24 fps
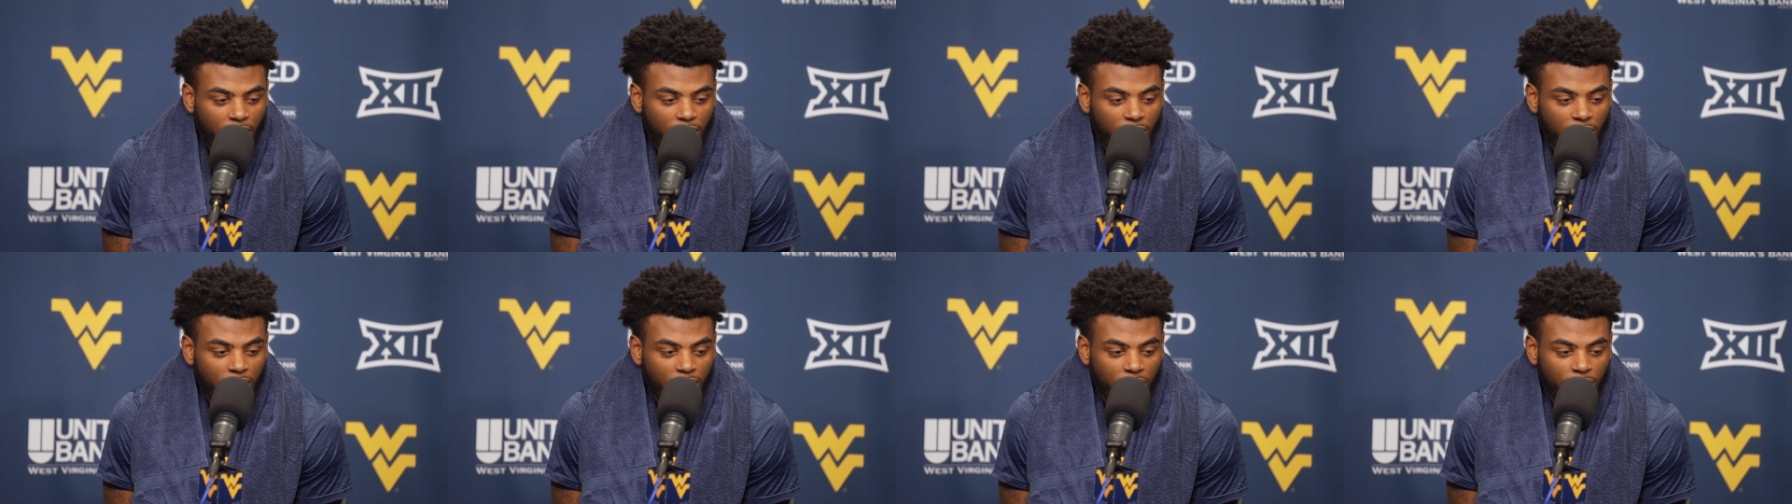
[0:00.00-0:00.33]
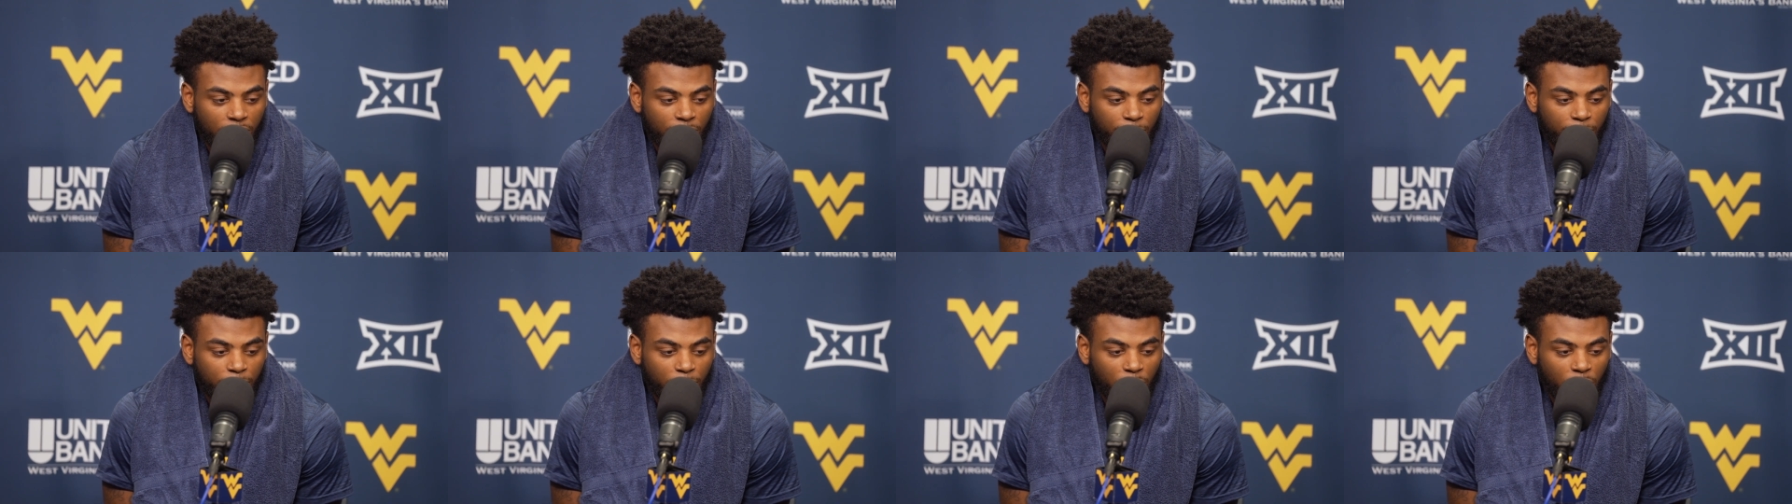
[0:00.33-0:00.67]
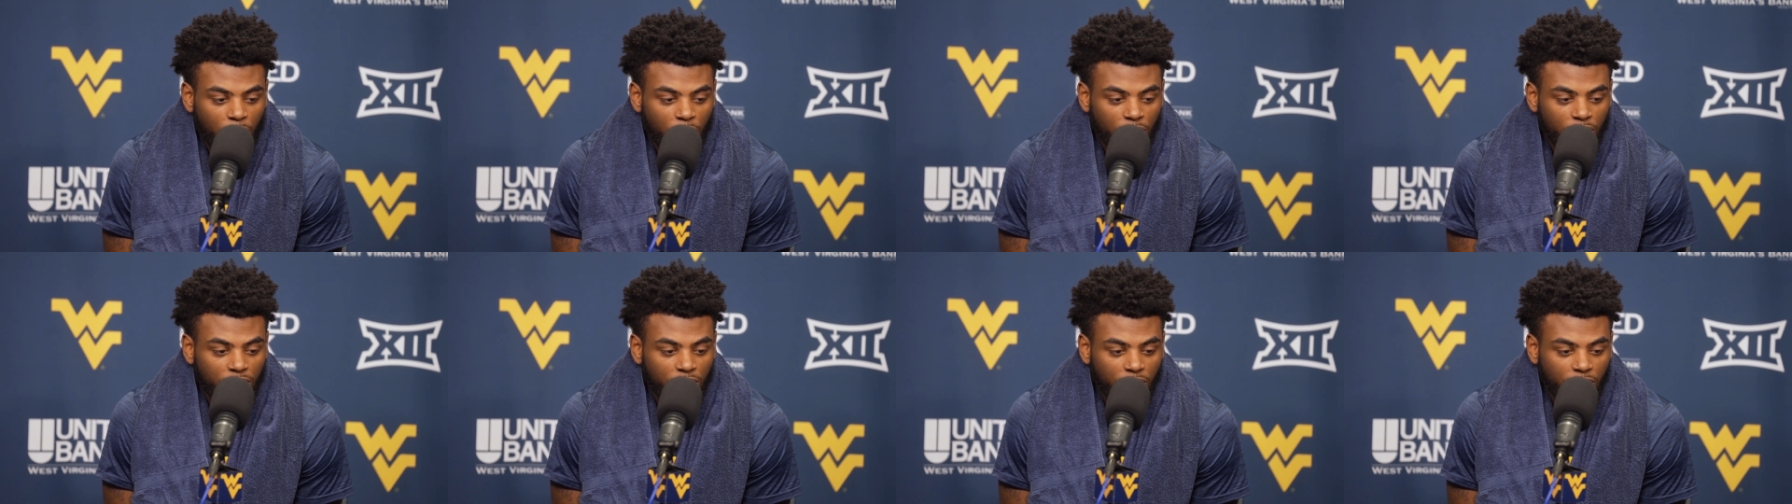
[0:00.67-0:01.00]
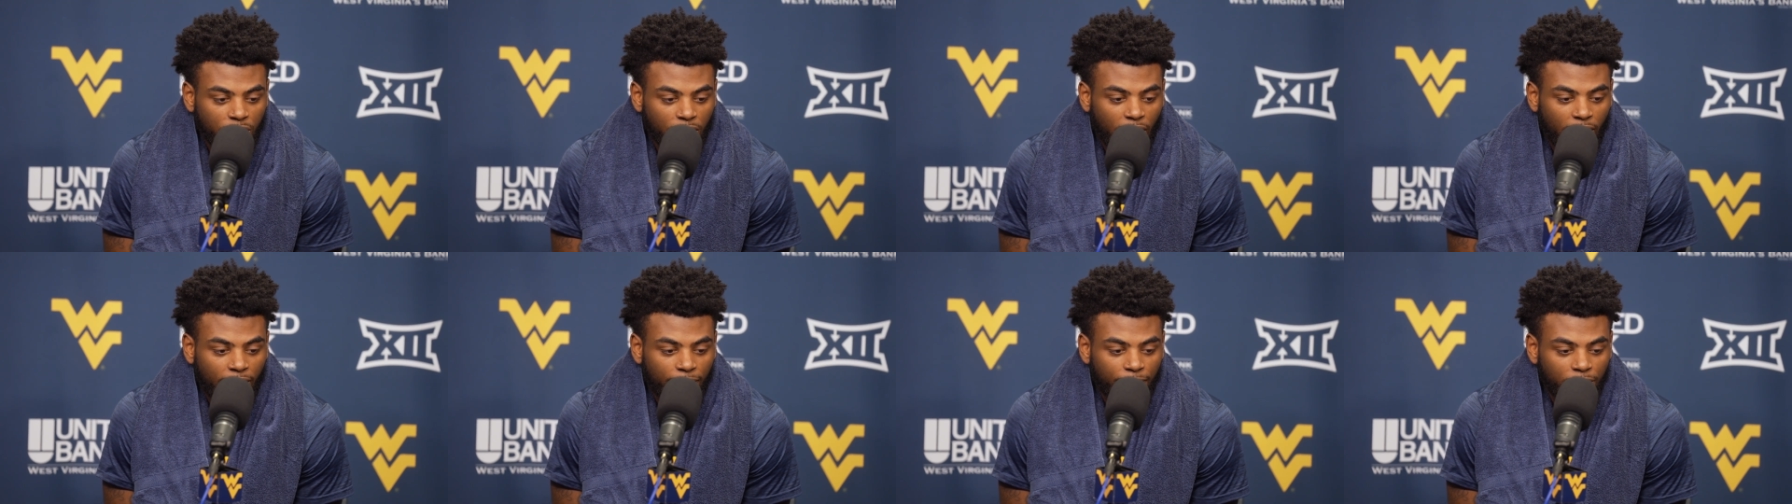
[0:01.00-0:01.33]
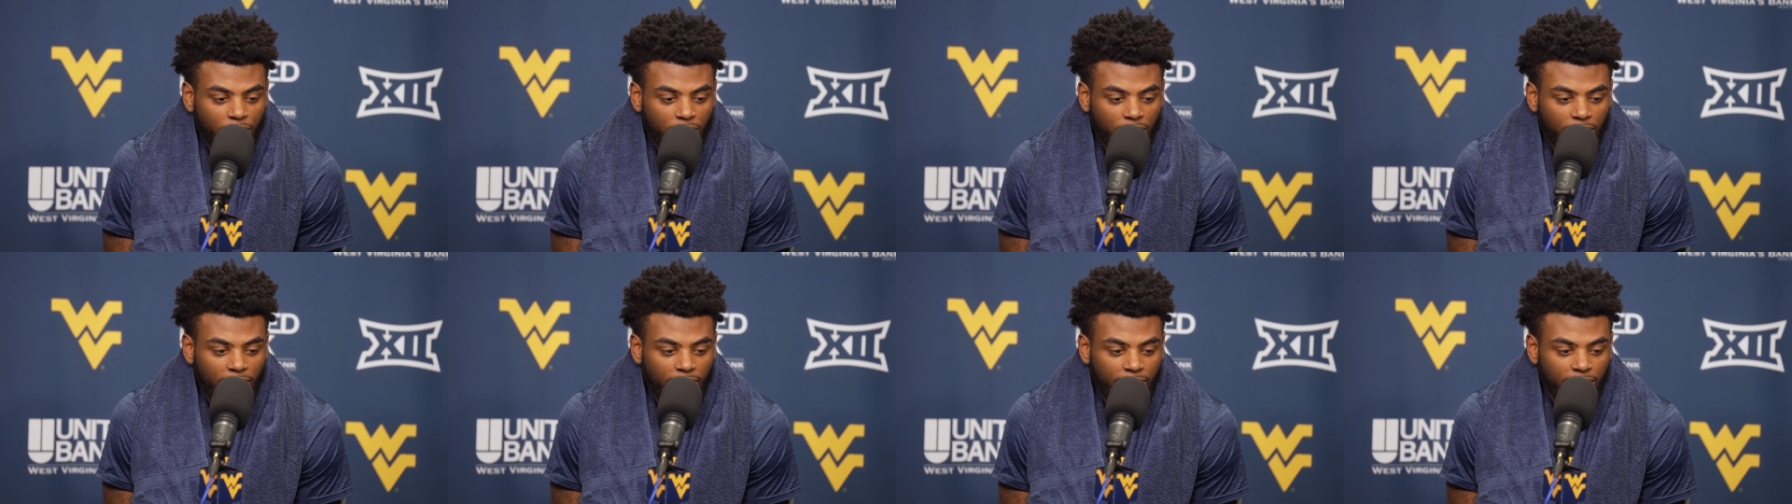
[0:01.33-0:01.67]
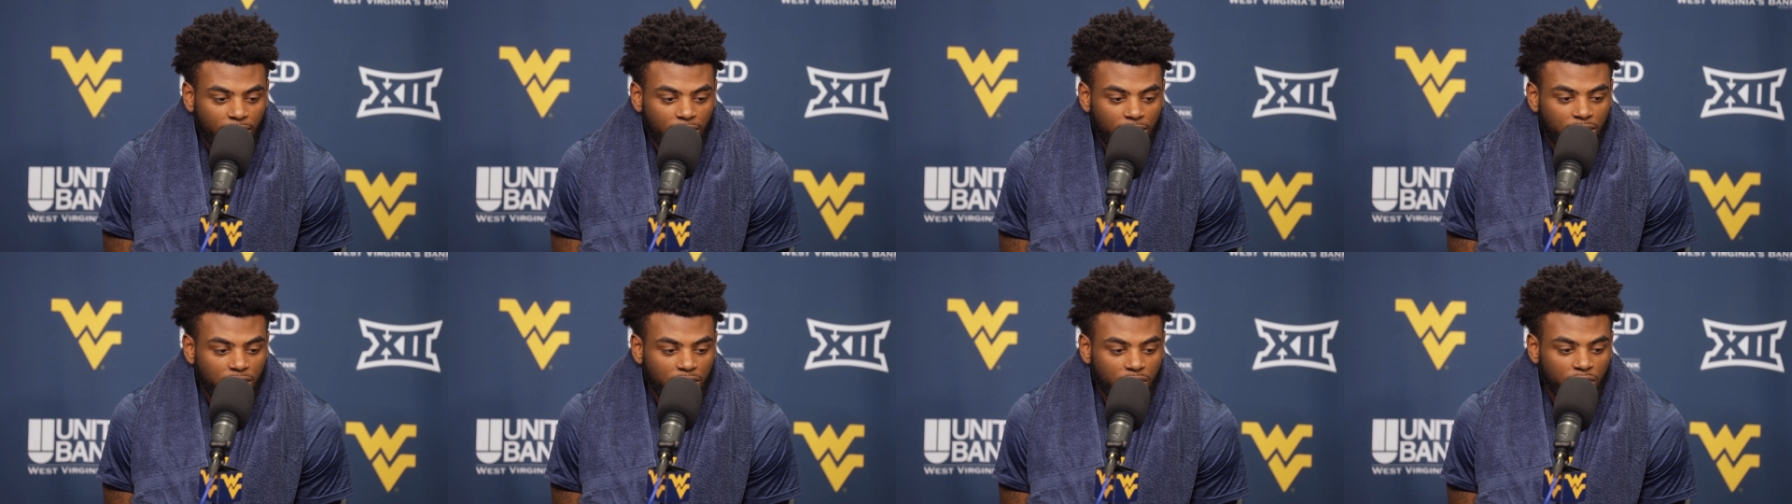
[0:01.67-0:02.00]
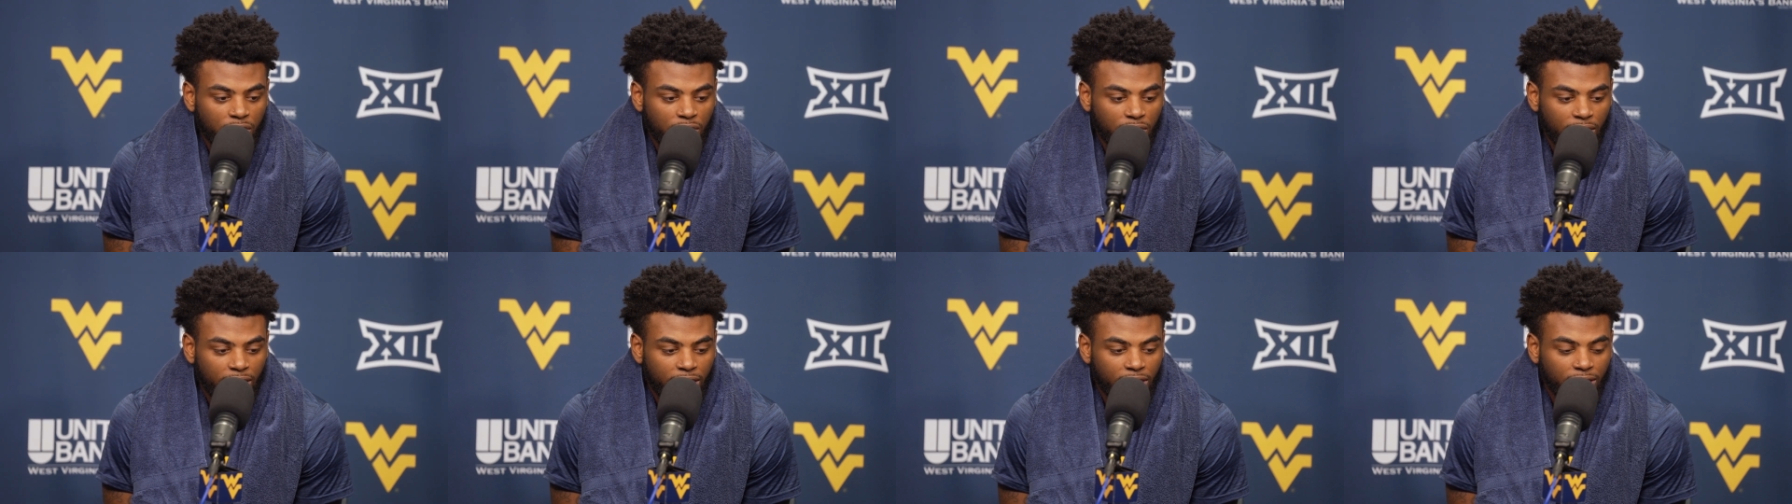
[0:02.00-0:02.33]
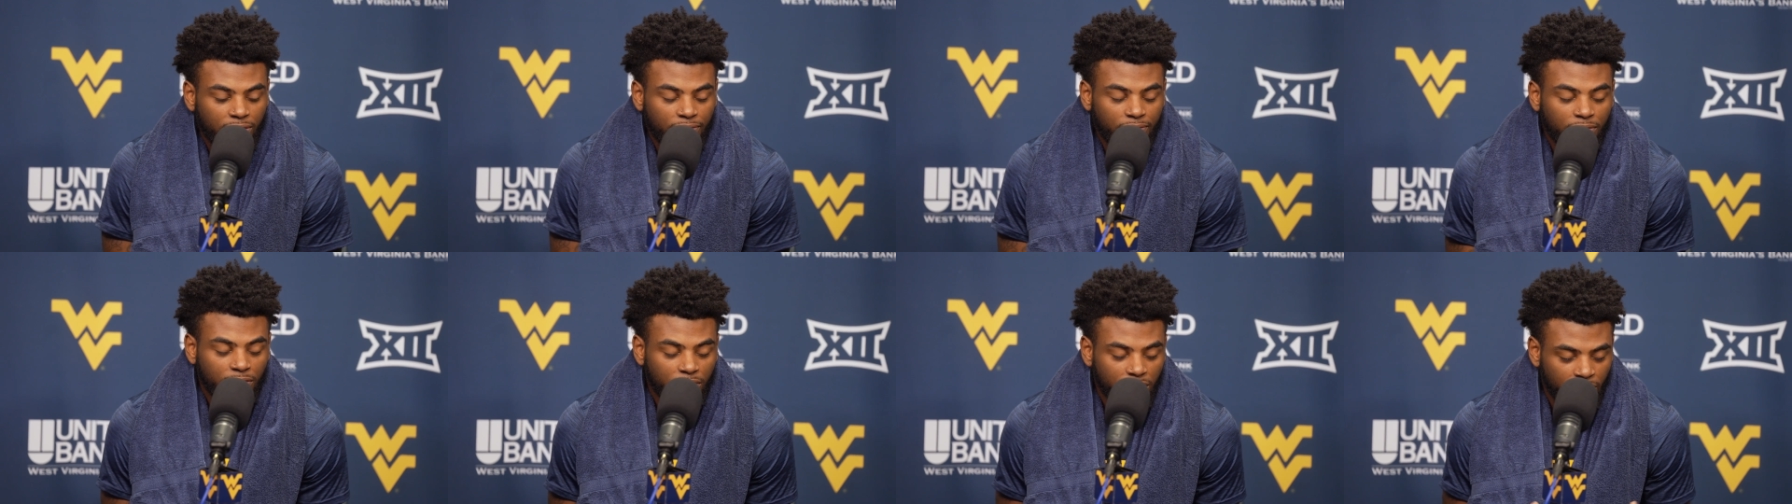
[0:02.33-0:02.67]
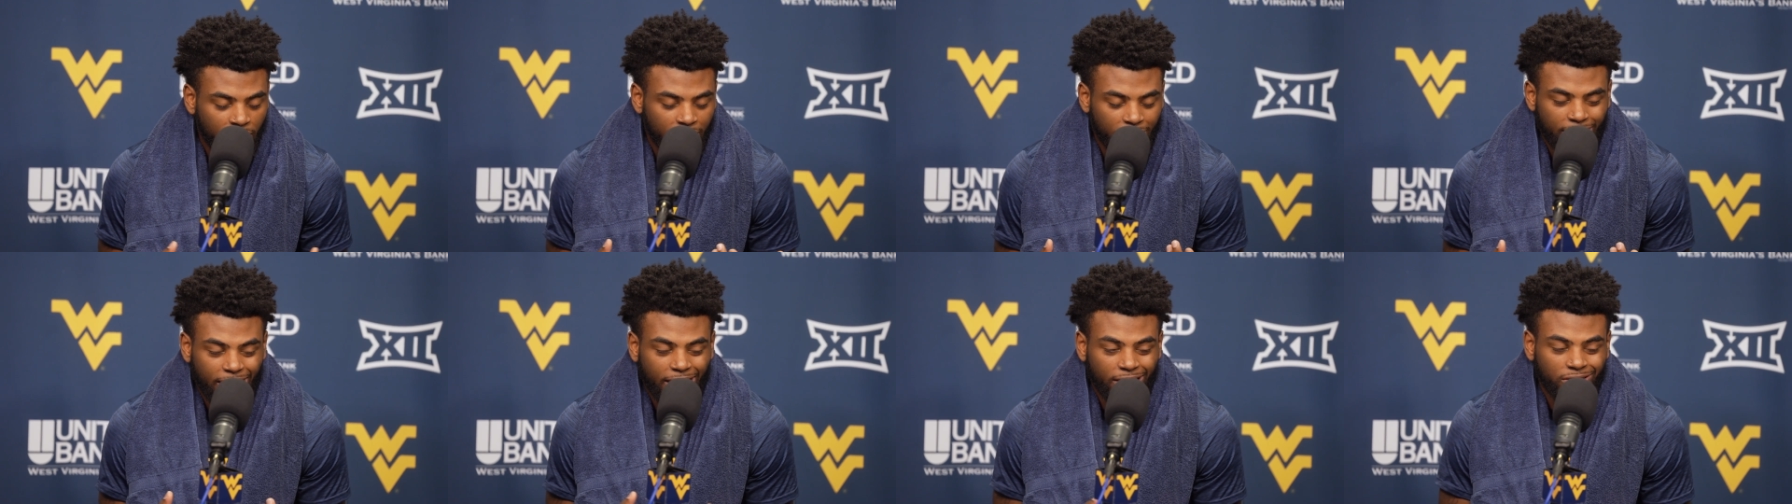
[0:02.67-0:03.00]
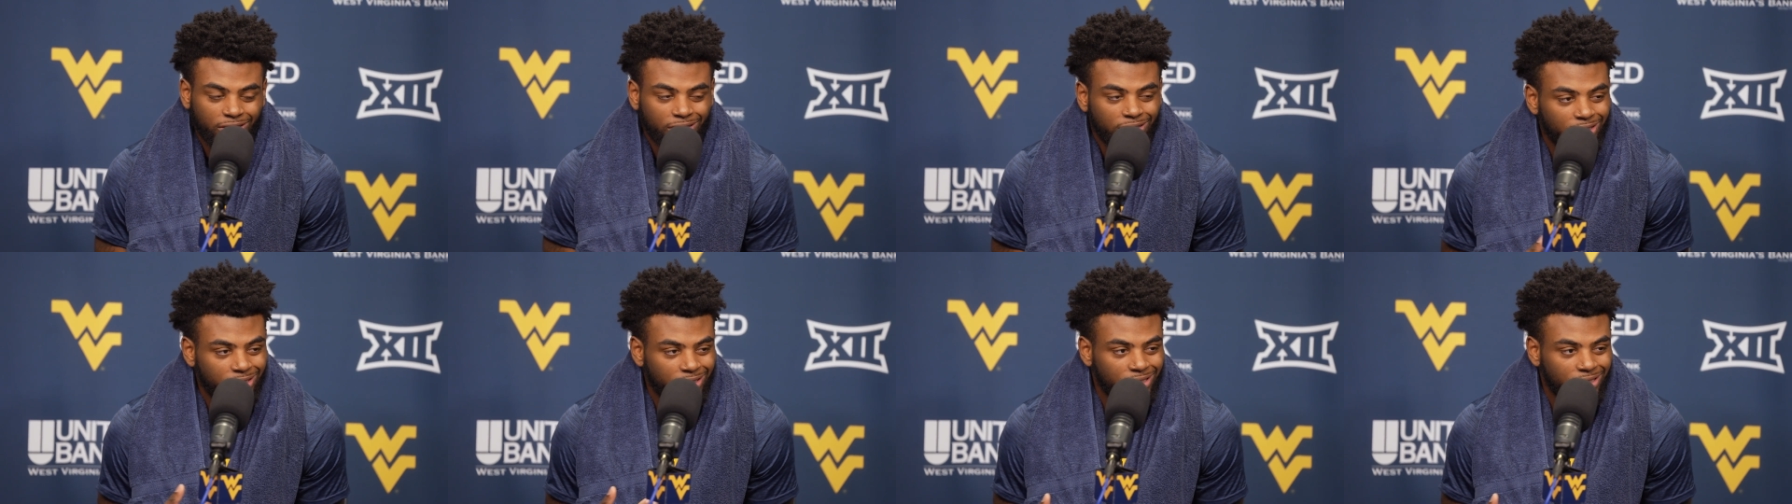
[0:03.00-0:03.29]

Um, also, I feel like too, like like naturally,